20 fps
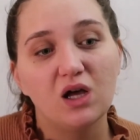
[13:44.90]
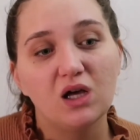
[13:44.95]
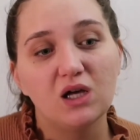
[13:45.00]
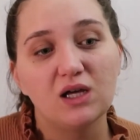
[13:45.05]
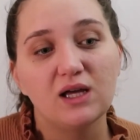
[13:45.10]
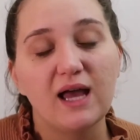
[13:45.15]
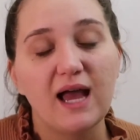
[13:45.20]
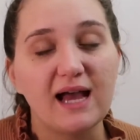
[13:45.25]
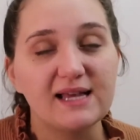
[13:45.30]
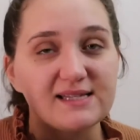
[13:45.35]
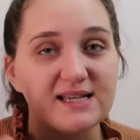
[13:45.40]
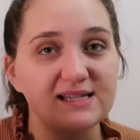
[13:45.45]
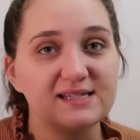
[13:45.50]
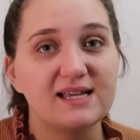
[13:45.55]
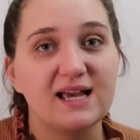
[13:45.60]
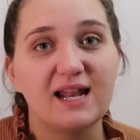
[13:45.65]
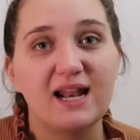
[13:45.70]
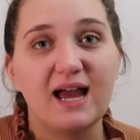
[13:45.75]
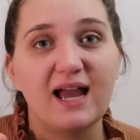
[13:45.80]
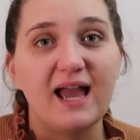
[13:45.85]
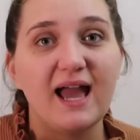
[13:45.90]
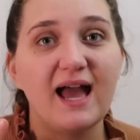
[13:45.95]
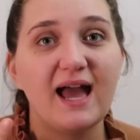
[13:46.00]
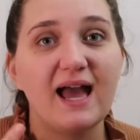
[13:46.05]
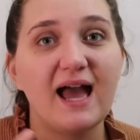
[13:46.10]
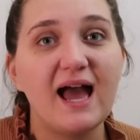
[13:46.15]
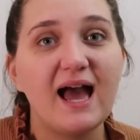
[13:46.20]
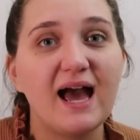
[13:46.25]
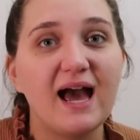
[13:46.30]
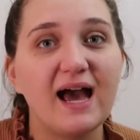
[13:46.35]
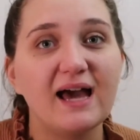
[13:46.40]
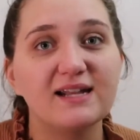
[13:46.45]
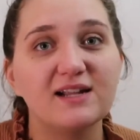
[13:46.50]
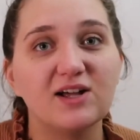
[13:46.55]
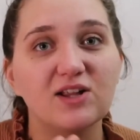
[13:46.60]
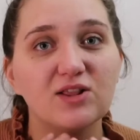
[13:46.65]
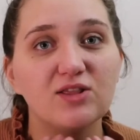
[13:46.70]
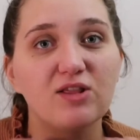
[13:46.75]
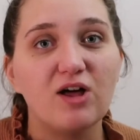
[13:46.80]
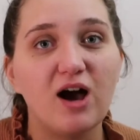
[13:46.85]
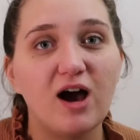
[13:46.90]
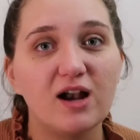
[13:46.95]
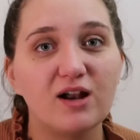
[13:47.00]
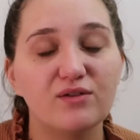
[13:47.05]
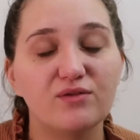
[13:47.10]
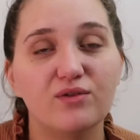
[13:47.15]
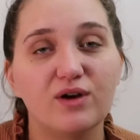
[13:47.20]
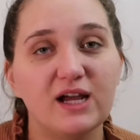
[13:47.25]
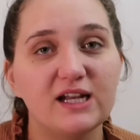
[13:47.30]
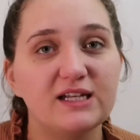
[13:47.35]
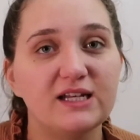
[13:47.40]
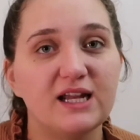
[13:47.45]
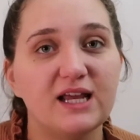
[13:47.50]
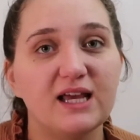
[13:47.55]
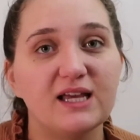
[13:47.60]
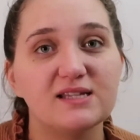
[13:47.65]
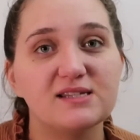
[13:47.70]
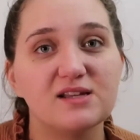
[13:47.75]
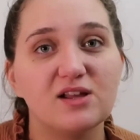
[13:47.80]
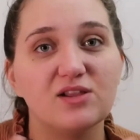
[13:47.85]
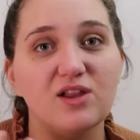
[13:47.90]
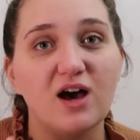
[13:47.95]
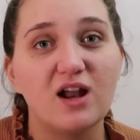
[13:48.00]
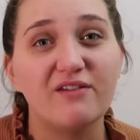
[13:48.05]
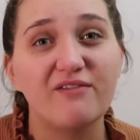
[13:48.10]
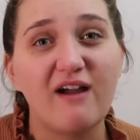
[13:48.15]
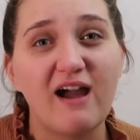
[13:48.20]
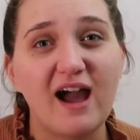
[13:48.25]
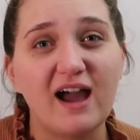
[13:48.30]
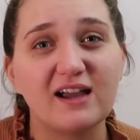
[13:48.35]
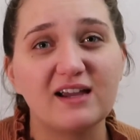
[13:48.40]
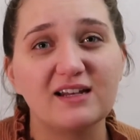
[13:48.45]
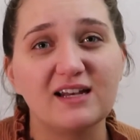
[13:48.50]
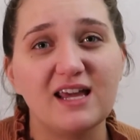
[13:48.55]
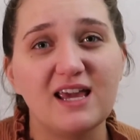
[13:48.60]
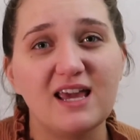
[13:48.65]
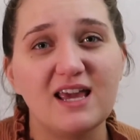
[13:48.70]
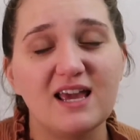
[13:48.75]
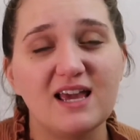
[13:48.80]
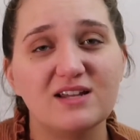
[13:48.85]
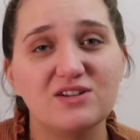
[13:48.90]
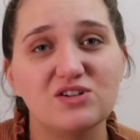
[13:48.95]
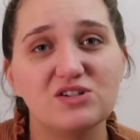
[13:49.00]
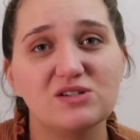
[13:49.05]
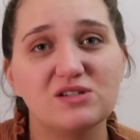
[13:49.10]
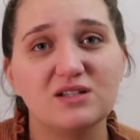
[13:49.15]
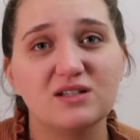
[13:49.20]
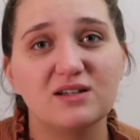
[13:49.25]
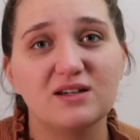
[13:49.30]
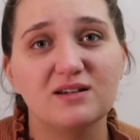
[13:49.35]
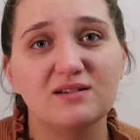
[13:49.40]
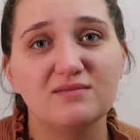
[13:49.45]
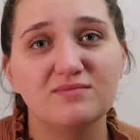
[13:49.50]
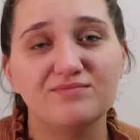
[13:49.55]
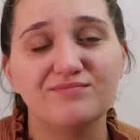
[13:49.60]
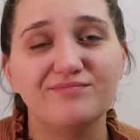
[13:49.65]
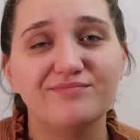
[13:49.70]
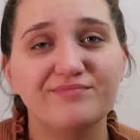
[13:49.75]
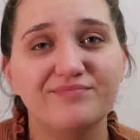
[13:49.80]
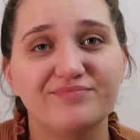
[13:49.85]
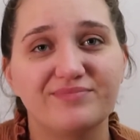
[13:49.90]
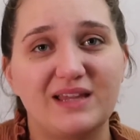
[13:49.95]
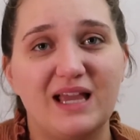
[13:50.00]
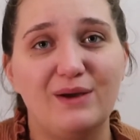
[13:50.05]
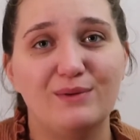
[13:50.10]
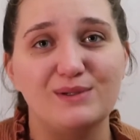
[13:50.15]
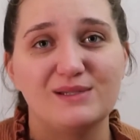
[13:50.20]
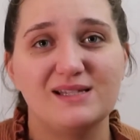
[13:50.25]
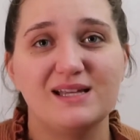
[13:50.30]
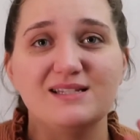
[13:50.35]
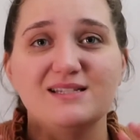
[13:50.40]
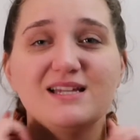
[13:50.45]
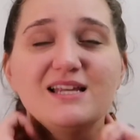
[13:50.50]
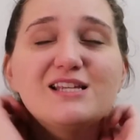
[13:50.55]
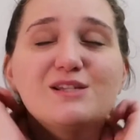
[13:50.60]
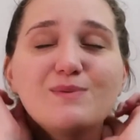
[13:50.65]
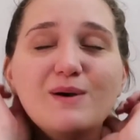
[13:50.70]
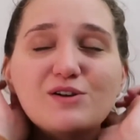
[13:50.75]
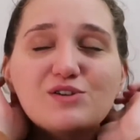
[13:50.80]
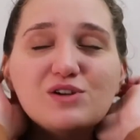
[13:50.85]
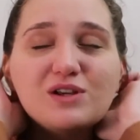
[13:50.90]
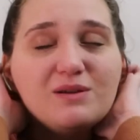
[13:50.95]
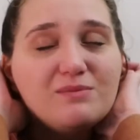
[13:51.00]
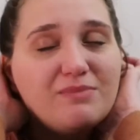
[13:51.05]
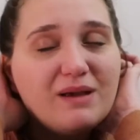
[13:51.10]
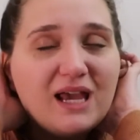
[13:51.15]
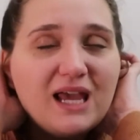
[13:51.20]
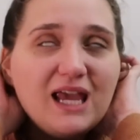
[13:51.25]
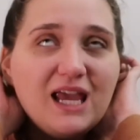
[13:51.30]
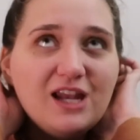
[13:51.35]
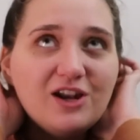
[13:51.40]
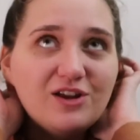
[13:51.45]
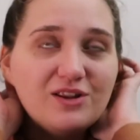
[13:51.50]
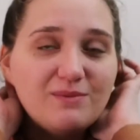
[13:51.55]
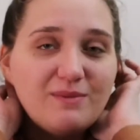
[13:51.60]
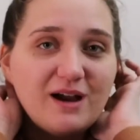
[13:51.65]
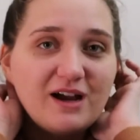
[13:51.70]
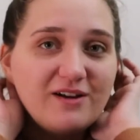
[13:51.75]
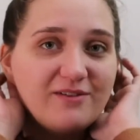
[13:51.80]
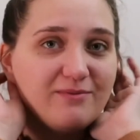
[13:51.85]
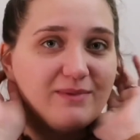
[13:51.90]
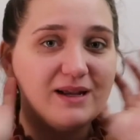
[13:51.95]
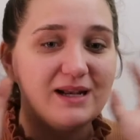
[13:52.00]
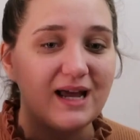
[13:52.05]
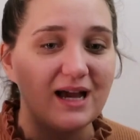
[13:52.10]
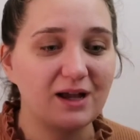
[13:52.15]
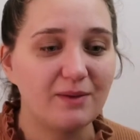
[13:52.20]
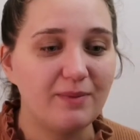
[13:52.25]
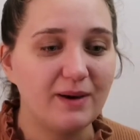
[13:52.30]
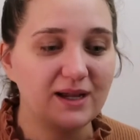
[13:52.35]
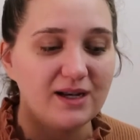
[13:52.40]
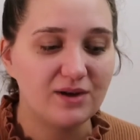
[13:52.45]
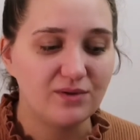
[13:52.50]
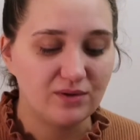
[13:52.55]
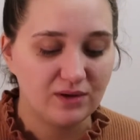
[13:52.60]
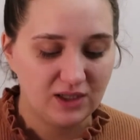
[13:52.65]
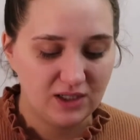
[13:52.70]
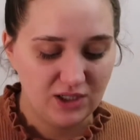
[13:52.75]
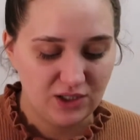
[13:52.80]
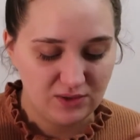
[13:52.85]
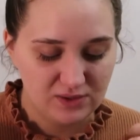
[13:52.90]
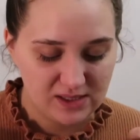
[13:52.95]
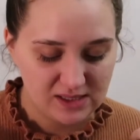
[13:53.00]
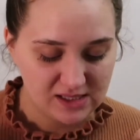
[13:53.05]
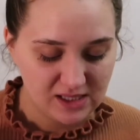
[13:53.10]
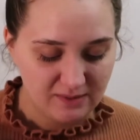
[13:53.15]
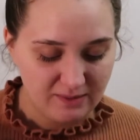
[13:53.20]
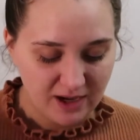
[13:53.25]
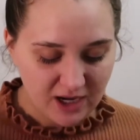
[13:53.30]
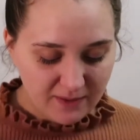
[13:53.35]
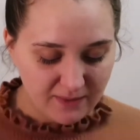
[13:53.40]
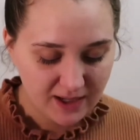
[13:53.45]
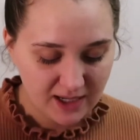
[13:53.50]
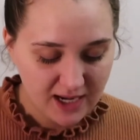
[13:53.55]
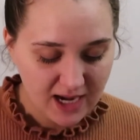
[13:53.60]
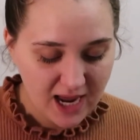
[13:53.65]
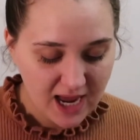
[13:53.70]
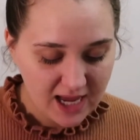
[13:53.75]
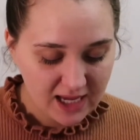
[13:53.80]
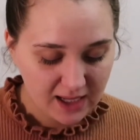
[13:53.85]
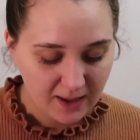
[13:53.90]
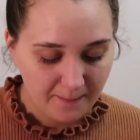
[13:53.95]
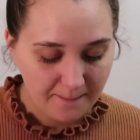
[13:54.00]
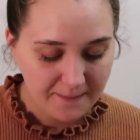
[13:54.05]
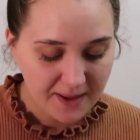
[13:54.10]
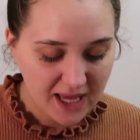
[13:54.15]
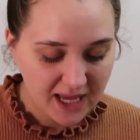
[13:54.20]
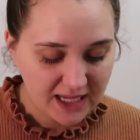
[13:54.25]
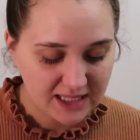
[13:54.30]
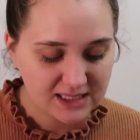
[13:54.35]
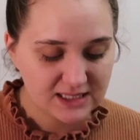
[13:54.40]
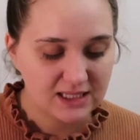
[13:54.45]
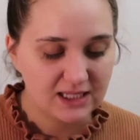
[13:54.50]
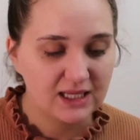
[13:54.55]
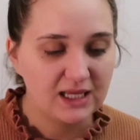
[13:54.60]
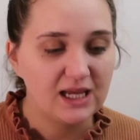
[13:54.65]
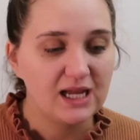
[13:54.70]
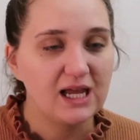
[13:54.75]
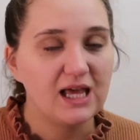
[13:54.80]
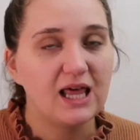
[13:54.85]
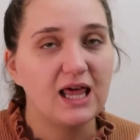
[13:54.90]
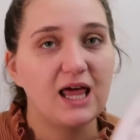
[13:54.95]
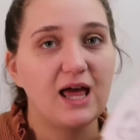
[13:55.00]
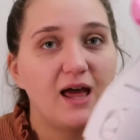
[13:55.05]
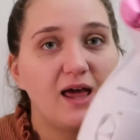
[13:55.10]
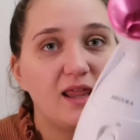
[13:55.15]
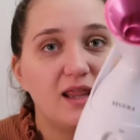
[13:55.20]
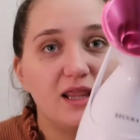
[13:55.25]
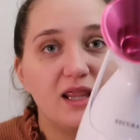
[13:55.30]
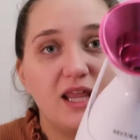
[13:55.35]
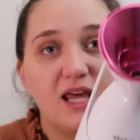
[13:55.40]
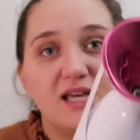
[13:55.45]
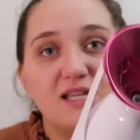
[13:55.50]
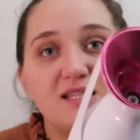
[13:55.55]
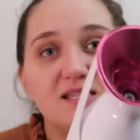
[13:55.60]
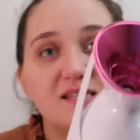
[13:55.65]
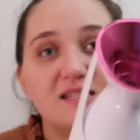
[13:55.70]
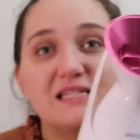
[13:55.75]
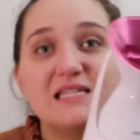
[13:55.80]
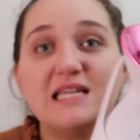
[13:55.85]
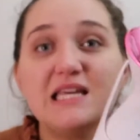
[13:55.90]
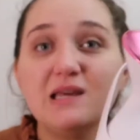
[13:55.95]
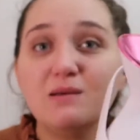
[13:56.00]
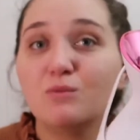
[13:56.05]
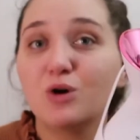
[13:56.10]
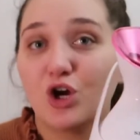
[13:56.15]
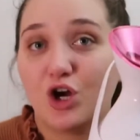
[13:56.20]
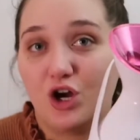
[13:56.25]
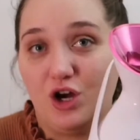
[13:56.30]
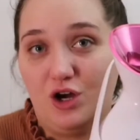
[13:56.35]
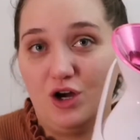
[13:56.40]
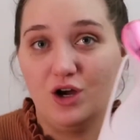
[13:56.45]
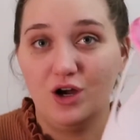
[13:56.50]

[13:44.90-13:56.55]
as I said, I had a lot of redness, a lot of acne, and just I was especially in pain on the back of my neck, but I didn't really use this on the back of my neck. But this steamer,